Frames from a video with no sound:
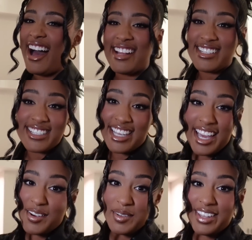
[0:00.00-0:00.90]
I just
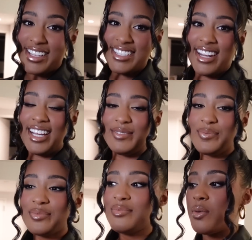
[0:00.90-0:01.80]
can't relate tonight.
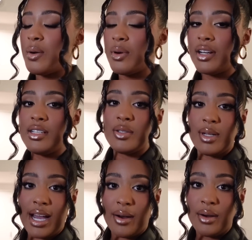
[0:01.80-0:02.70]
So what we're gonna do
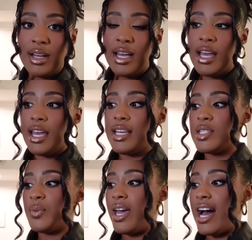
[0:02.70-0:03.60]
now
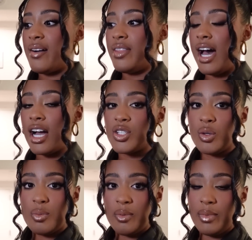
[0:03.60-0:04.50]
is we have the
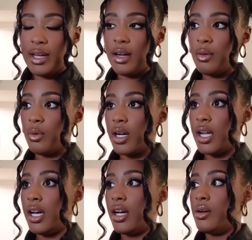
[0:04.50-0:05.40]
actual premiere. We're
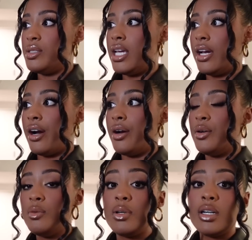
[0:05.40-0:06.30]
gonna go take our
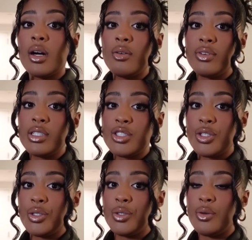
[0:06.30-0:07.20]
Uber over
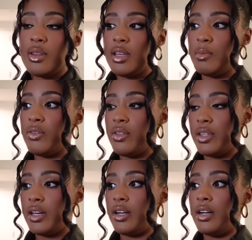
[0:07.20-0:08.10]
to the movie
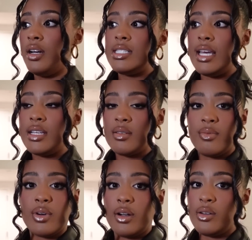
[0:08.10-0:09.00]
theater, take
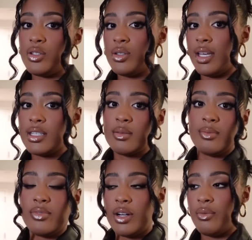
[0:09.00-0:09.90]
some photos, do like
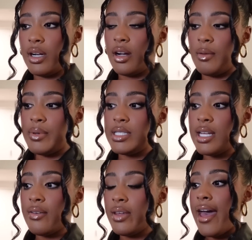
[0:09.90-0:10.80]
some fun red carpet stuff,